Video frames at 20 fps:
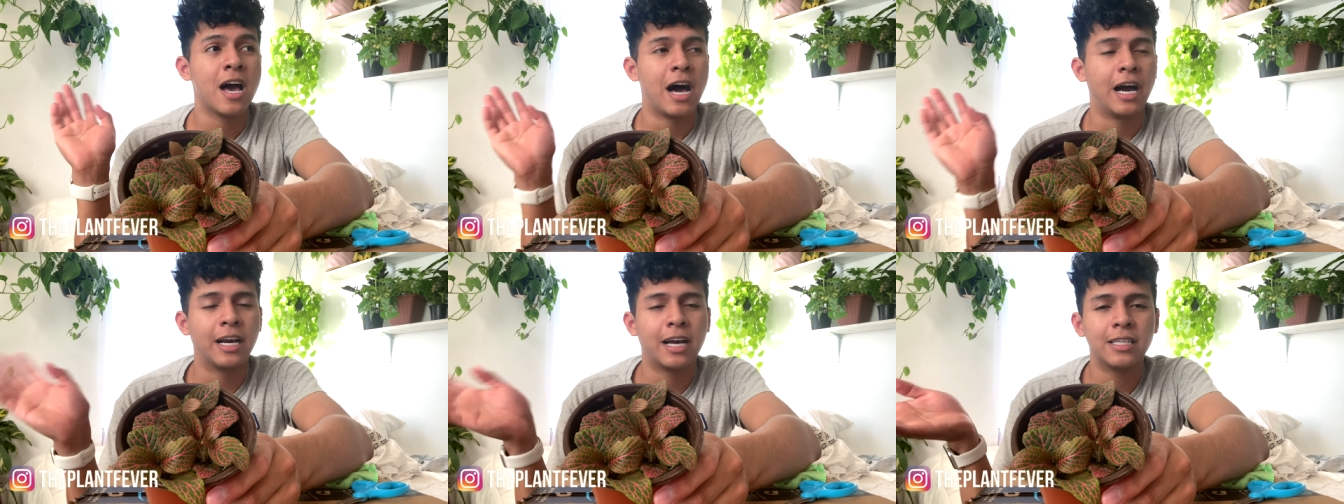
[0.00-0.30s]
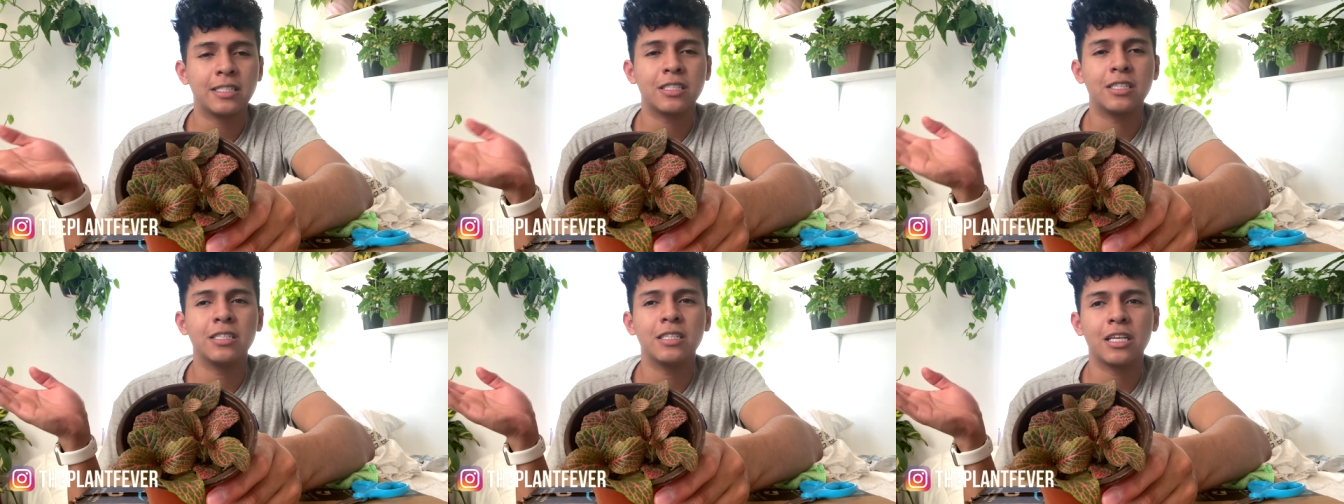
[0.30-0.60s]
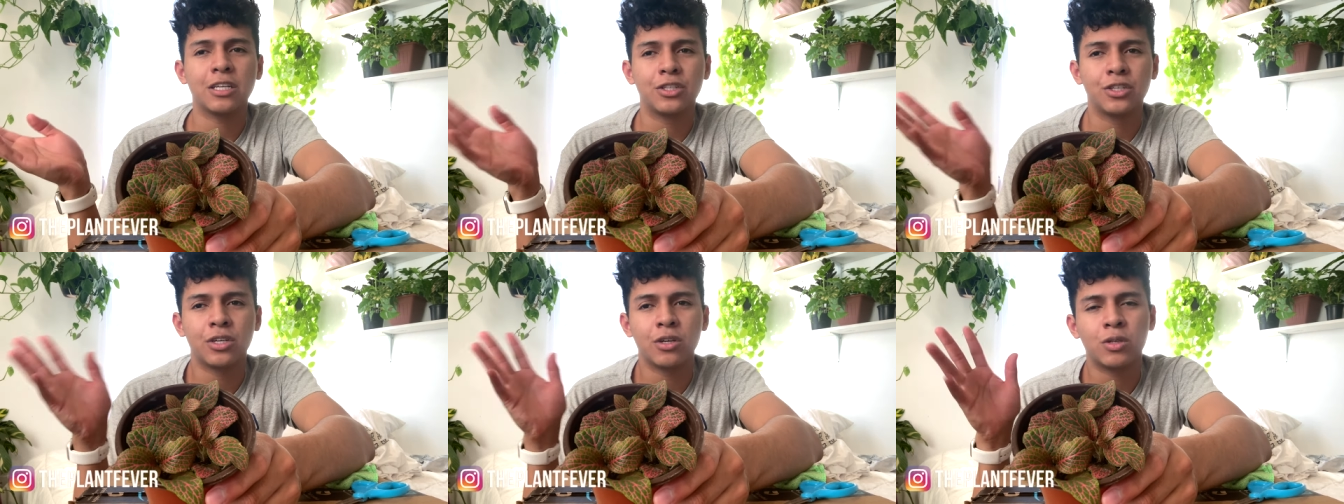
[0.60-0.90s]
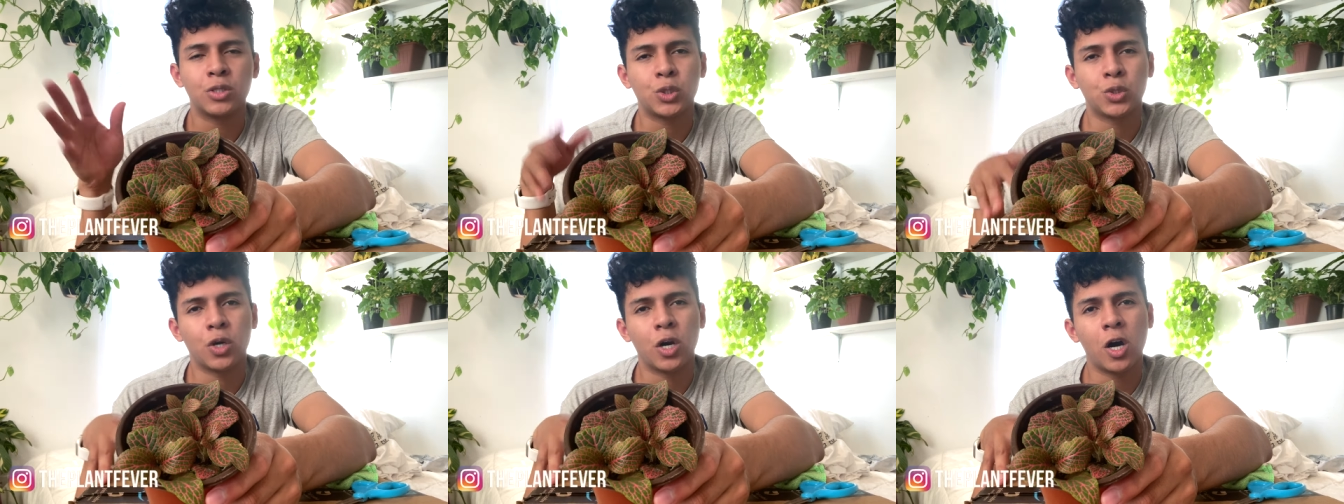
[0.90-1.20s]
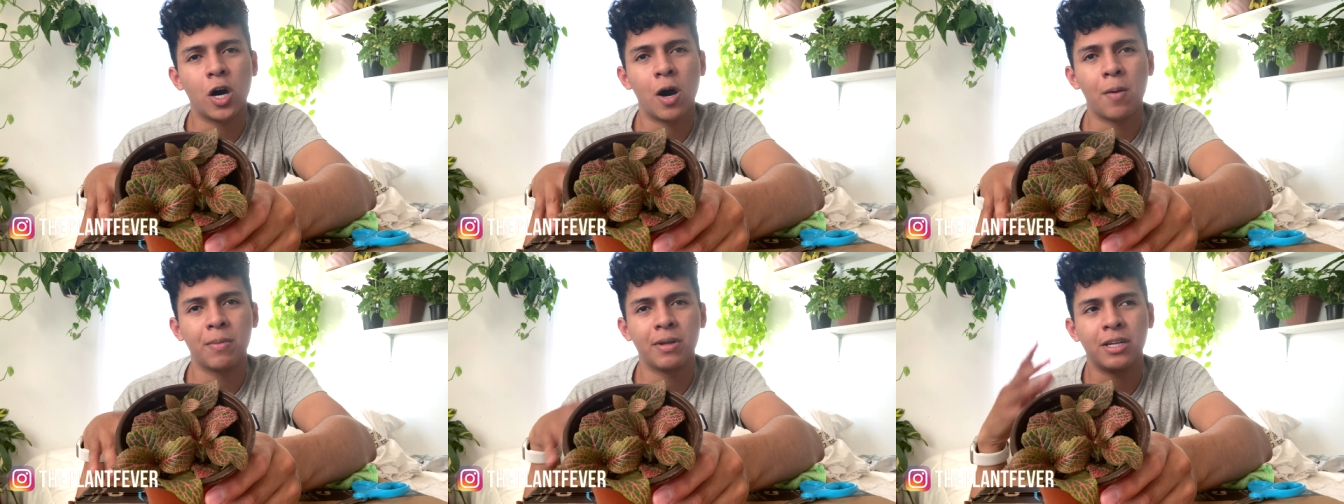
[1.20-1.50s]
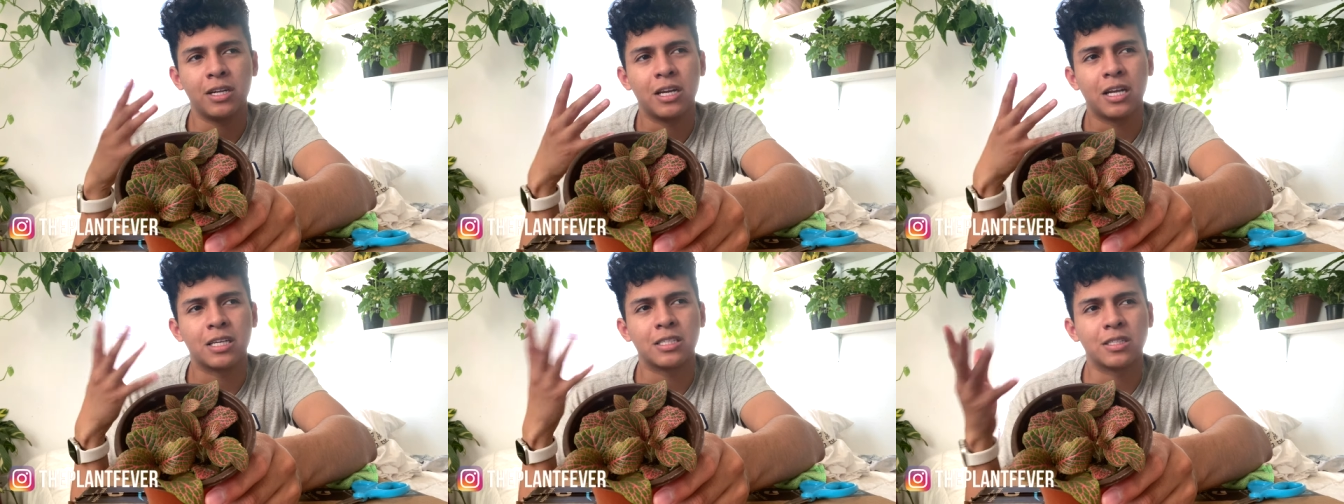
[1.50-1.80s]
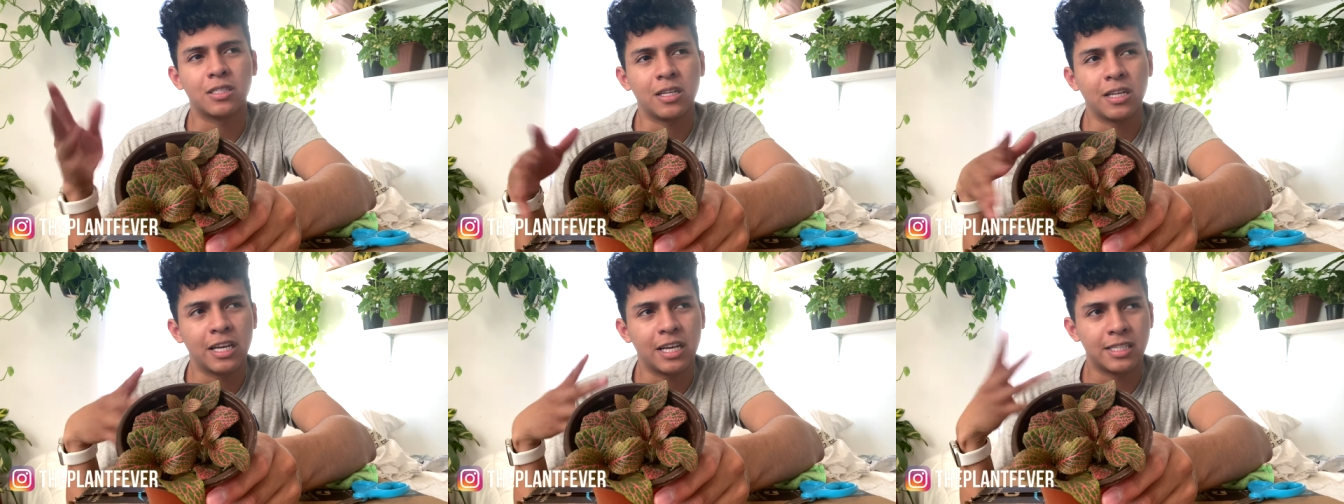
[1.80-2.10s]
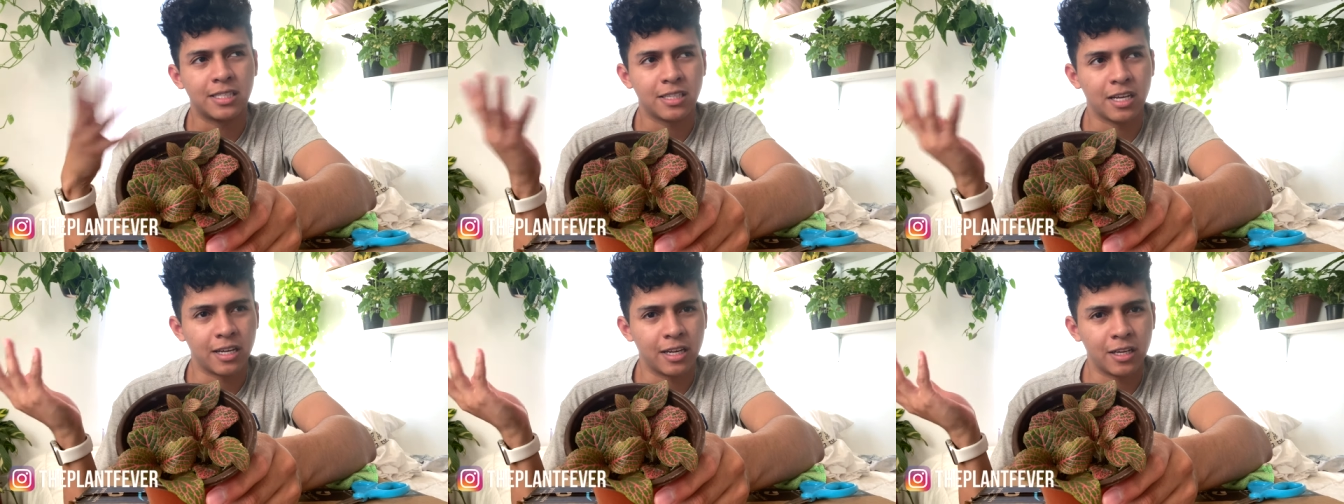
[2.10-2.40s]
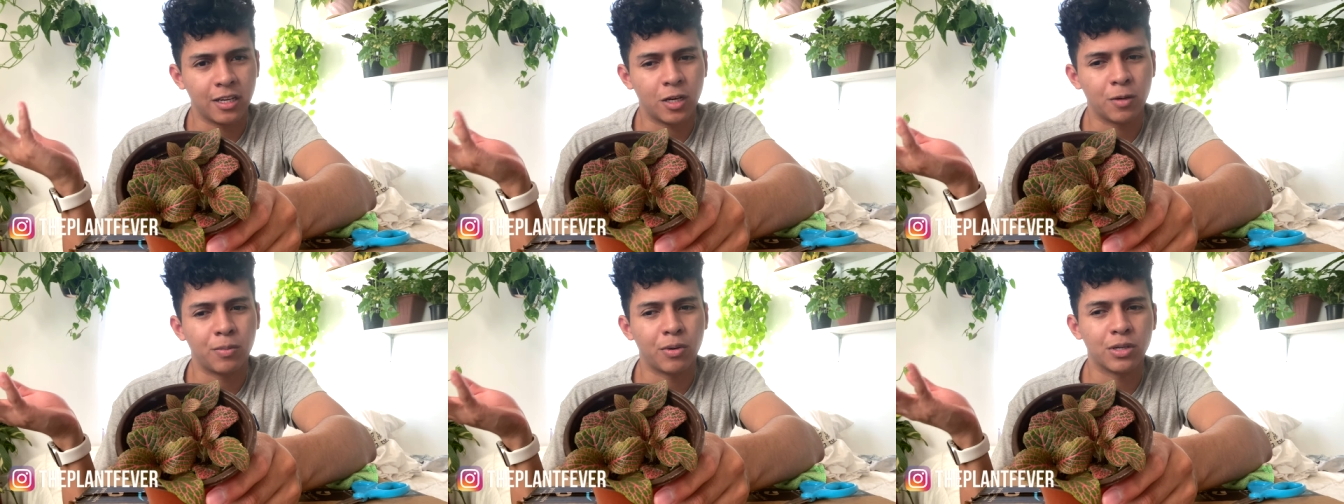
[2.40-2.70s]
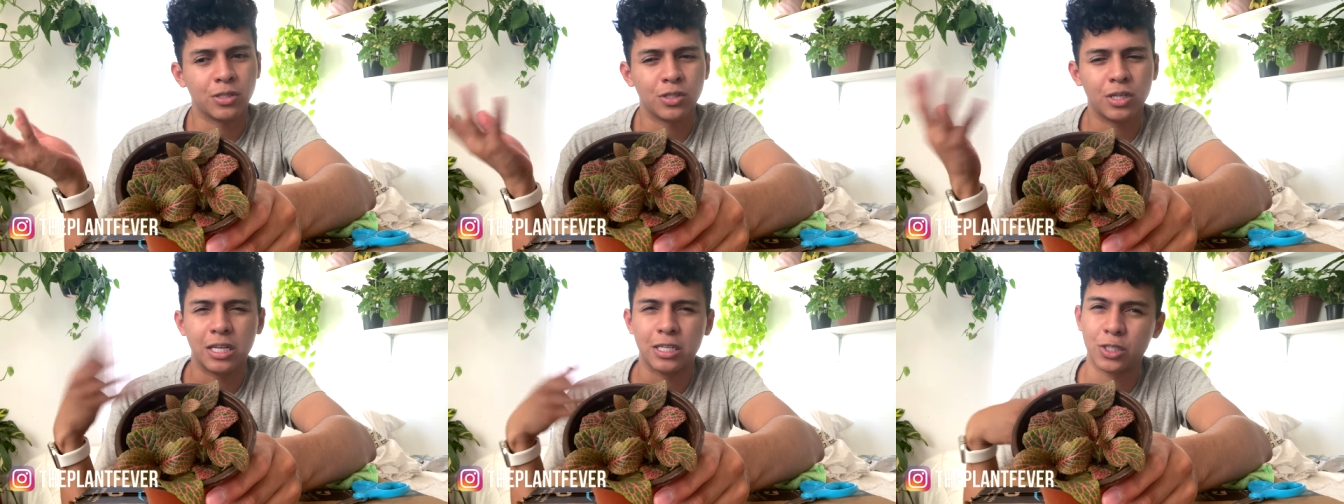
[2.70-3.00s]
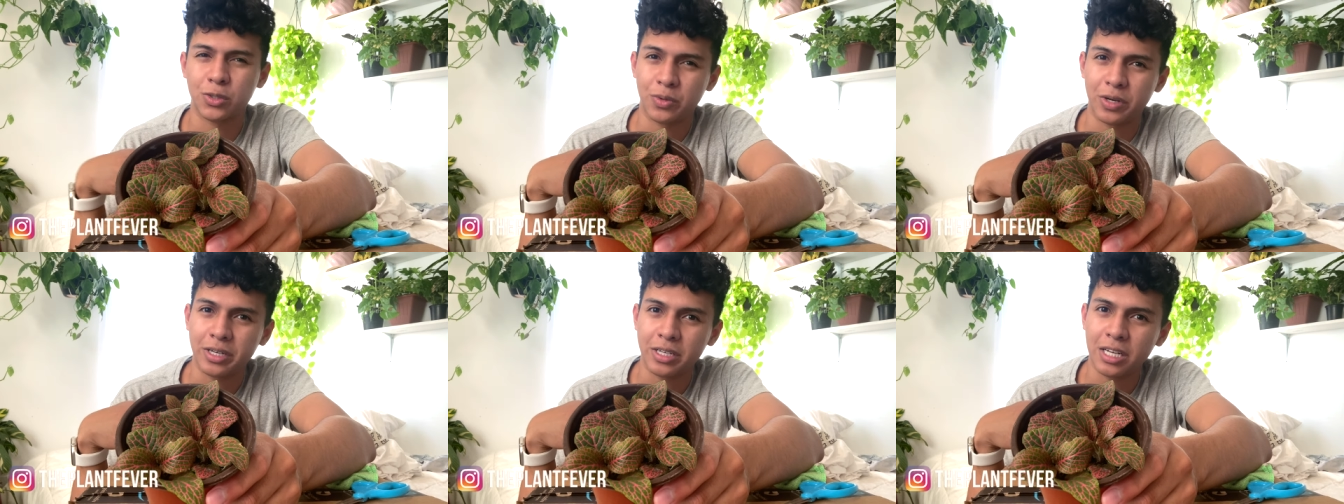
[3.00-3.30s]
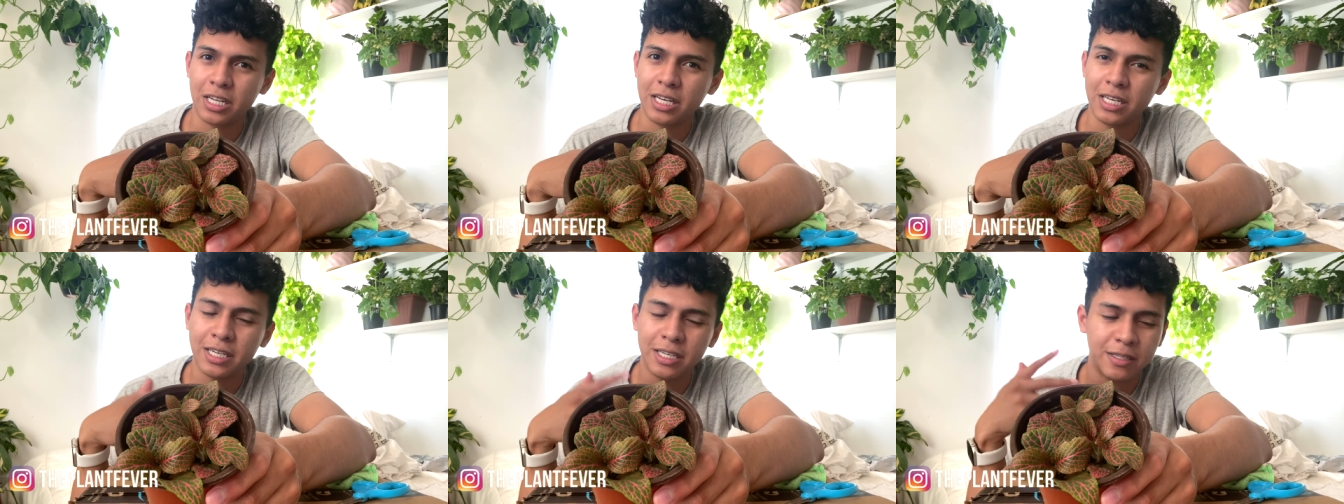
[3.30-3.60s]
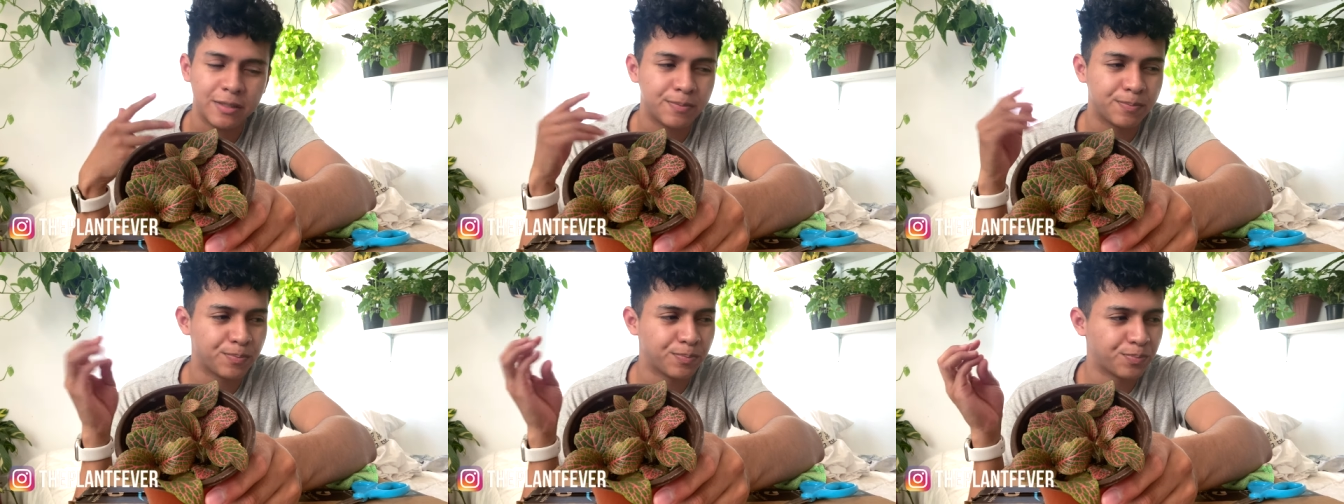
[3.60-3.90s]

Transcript: i guess because like you can control how many like sunlight is getting compared to like direct light